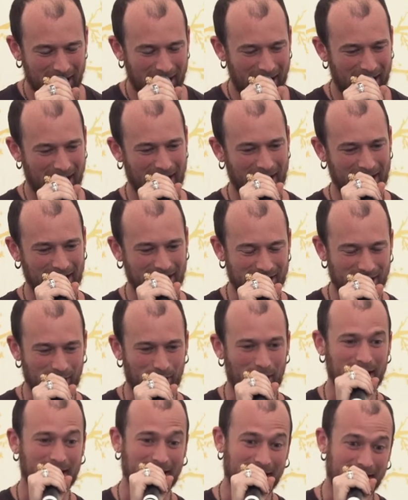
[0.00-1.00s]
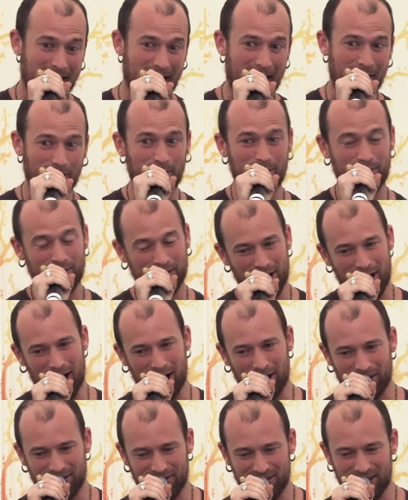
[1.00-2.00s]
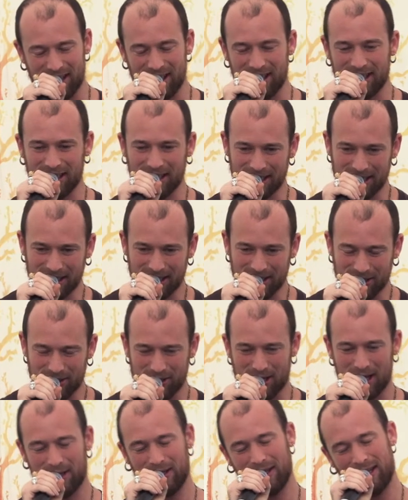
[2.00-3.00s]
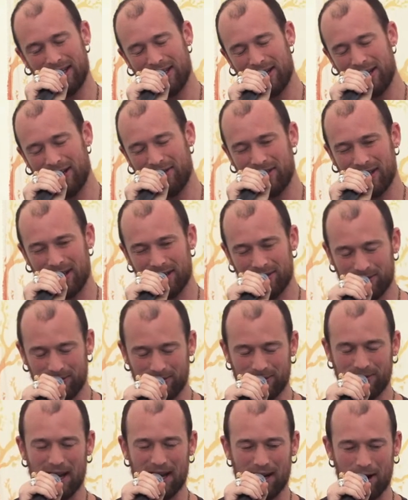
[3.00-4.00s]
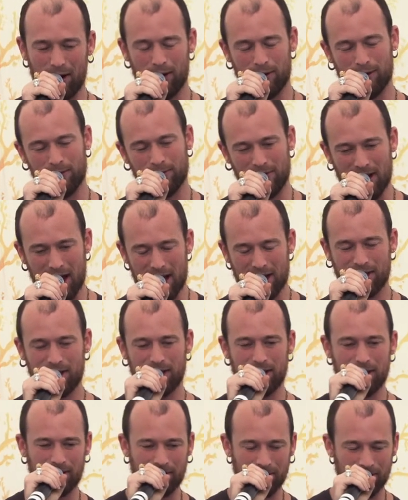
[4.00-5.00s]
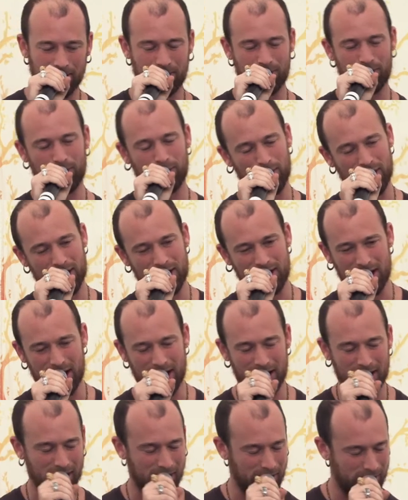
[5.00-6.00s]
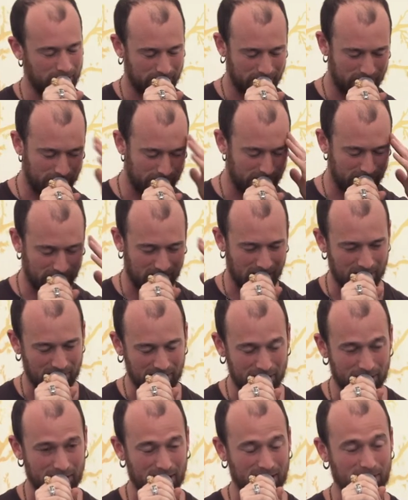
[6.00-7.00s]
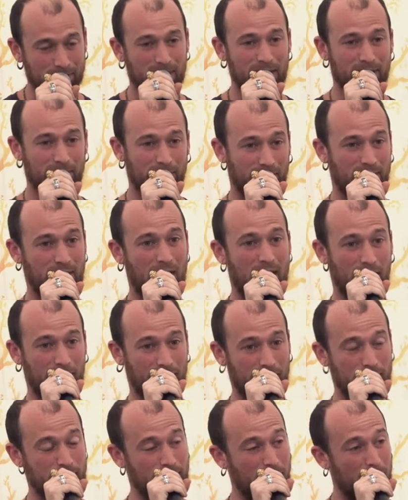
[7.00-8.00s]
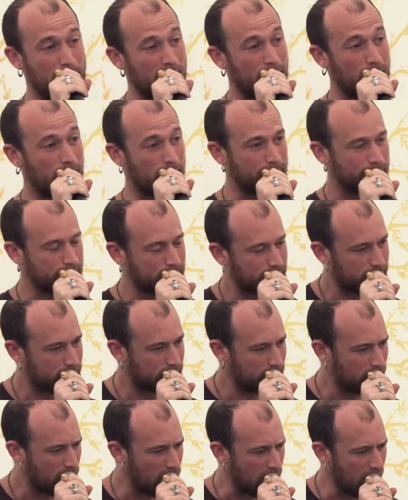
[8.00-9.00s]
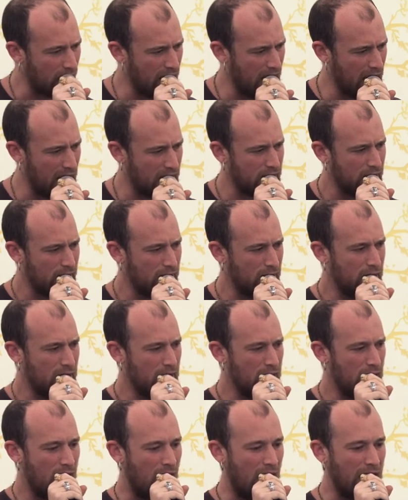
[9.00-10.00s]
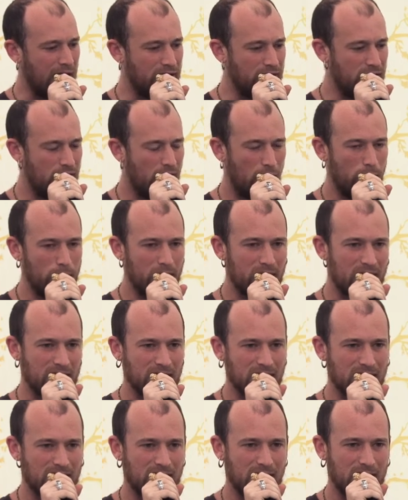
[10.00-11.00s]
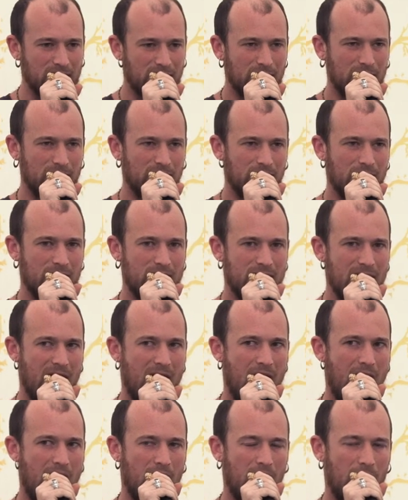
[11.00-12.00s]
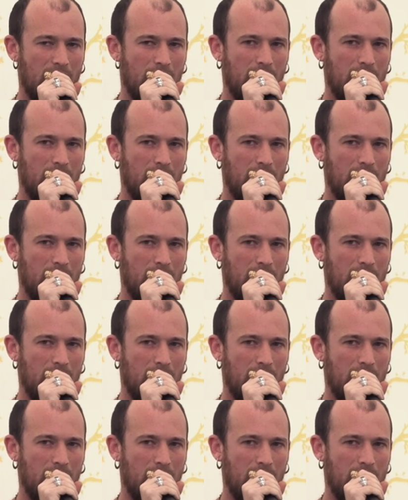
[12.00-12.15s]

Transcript: and so I did that with photography because I do that. You know, I've done art and fashion and jewelry design and a lot of other things, but photography was my big one, and I noticed that